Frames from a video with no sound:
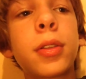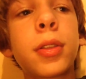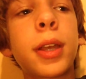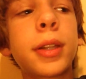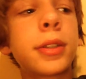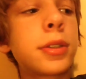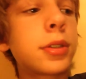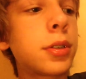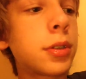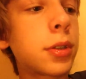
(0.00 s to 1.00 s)

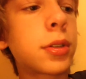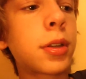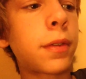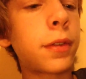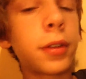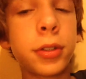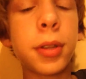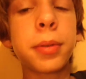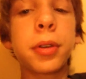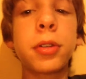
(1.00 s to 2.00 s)
that's definitely
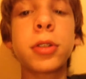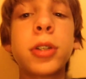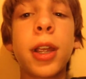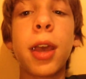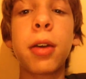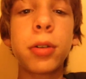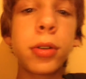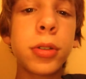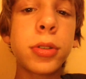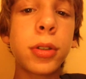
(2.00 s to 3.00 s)
something you should check out.
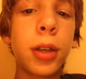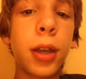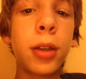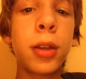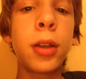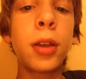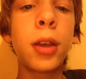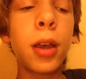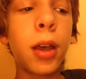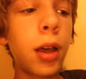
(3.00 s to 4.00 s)
So yeah.
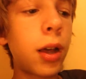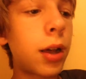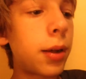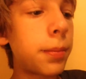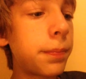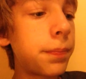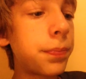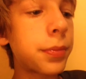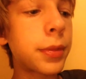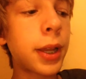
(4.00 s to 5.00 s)
Um
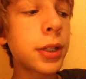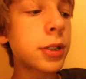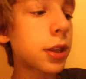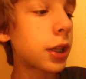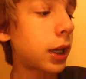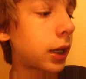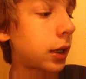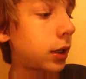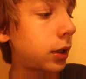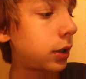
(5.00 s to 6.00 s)
next
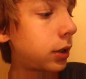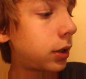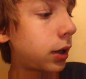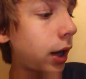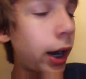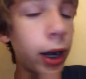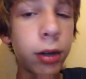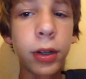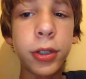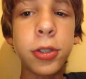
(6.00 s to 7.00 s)
thing.
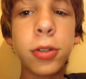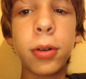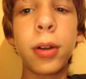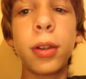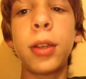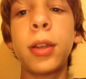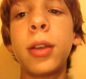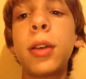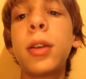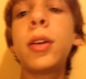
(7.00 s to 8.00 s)
IRL story.
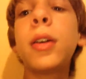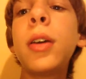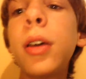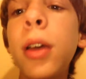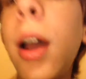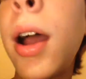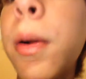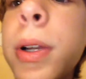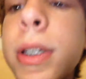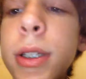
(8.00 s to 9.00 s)
I
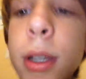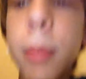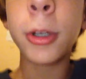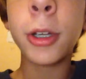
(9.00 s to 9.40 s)
went to summer